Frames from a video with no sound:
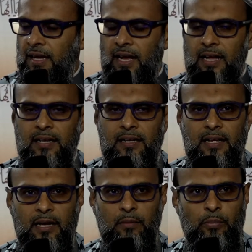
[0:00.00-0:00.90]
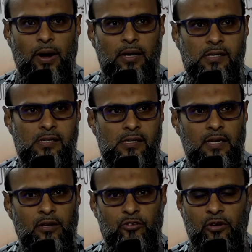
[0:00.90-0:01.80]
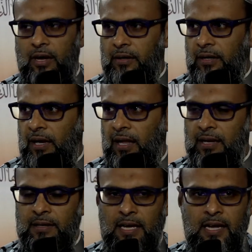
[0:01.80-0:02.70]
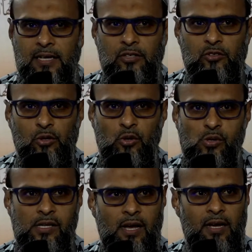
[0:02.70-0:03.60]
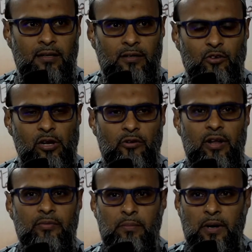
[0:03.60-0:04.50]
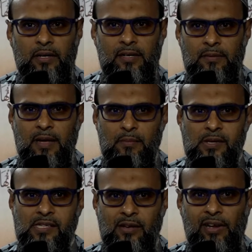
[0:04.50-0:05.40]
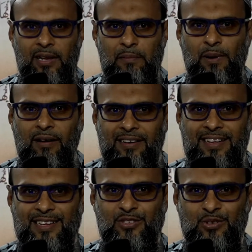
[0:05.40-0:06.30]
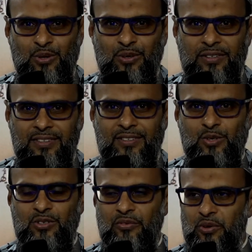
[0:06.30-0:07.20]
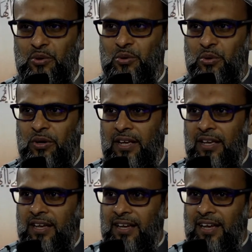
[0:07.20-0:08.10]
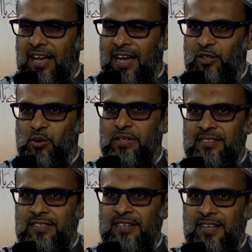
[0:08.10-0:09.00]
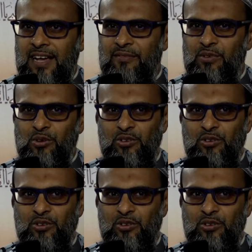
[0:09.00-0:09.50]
and in their practice, inshallah. So those are children of the maktab. I must give a little plug there. So those of you who don't have your